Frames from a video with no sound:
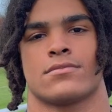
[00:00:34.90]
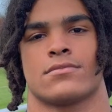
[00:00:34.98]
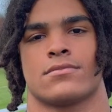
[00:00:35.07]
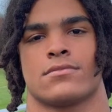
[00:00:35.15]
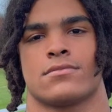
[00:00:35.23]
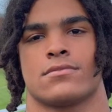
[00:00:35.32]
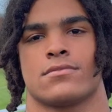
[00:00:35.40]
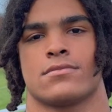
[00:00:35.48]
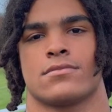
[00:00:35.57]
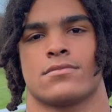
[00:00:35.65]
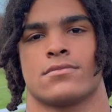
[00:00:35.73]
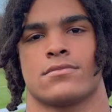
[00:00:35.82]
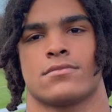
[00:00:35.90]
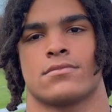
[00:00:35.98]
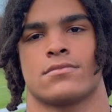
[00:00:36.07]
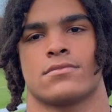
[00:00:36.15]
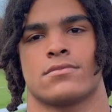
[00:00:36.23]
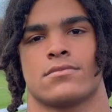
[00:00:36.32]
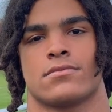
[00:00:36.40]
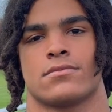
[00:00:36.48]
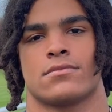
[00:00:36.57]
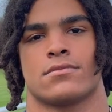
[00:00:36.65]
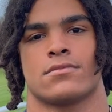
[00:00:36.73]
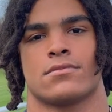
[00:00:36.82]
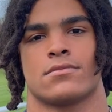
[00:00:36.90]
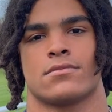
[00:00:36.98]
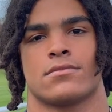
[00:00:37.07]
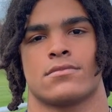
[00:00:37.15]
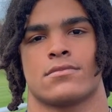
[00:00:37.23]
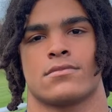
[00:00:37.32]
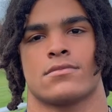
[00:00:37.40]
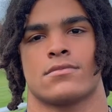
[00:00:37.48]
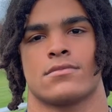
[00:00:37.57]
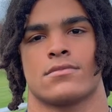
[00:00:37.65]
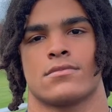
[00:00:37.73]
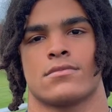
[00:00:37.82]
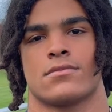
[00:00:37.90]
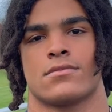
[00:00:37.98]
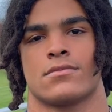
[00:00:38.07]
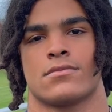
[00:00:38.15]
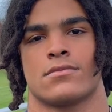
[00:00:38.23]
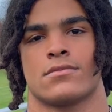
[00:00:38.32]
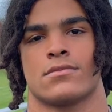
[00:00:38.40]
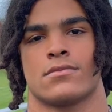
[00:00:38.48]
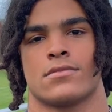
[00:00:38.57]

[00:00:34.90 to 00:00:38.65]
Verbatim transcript: Desmond, how did the team perform defensively against uh, Worcester Academy?